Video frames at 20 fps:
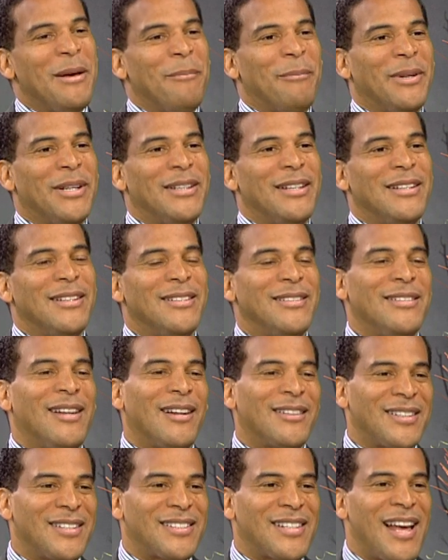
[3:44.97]
But
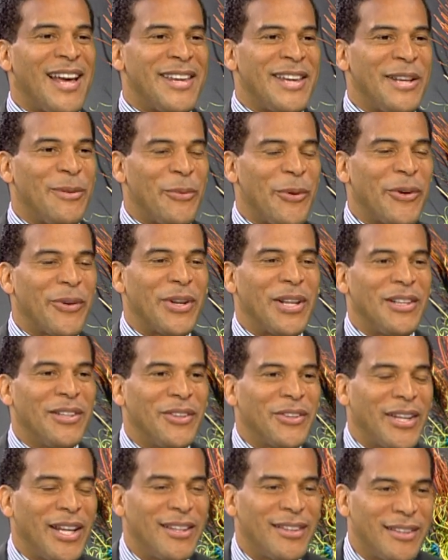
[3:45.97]
Dr. Saeed, we're going to
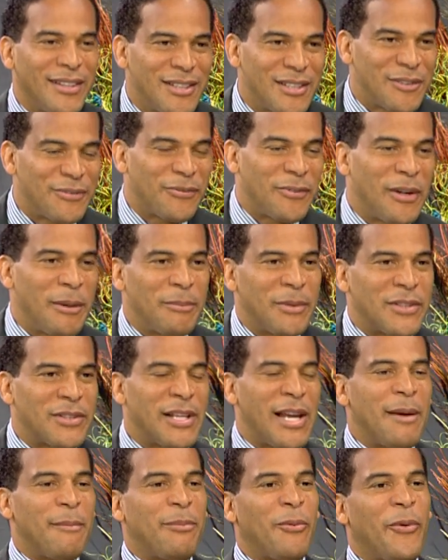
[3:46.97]
look at this from the
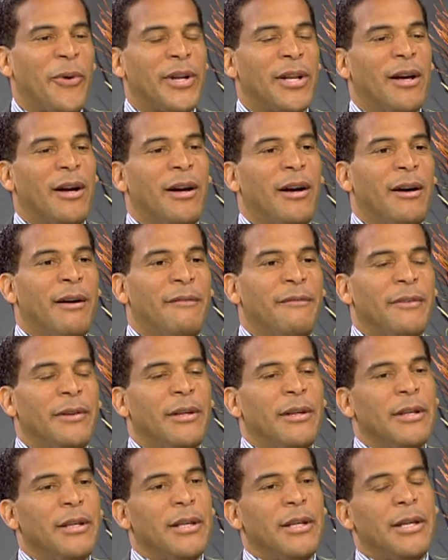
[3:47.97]
standpoint of
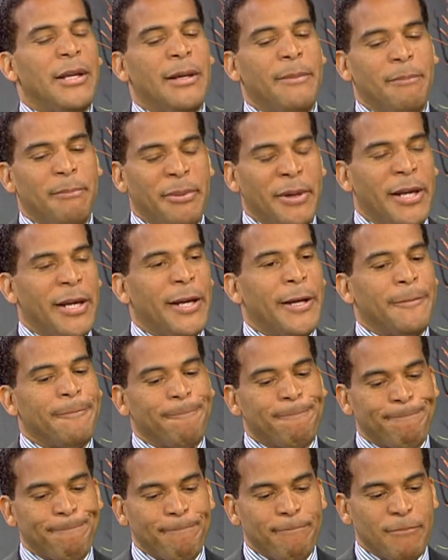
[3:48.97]
it
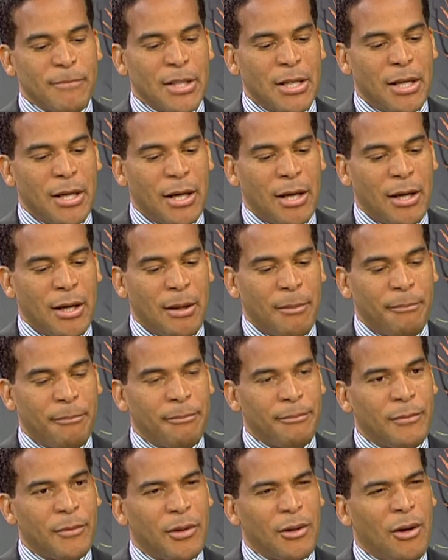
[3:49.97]
being
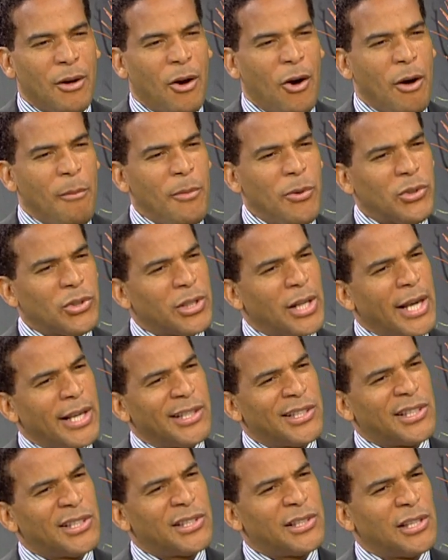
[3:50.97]
almost
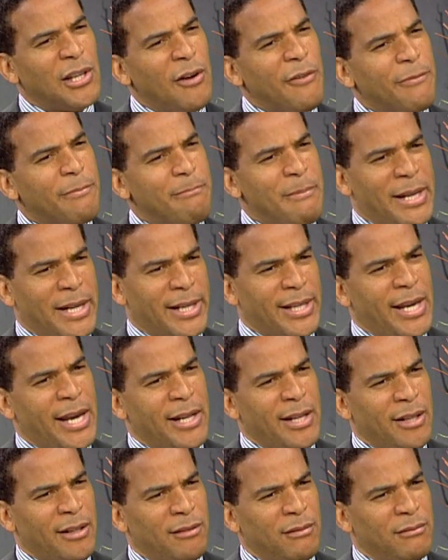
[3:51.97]
like
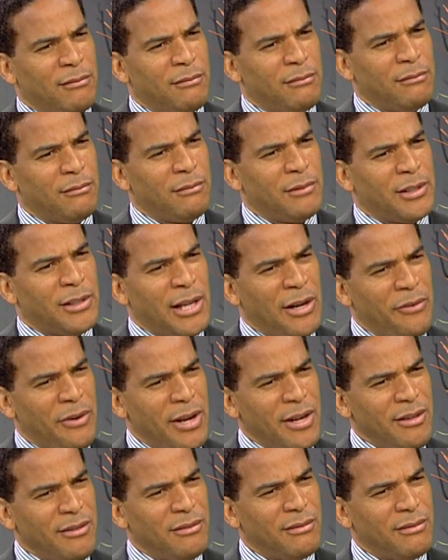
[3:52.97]
self-medicating. Is that right?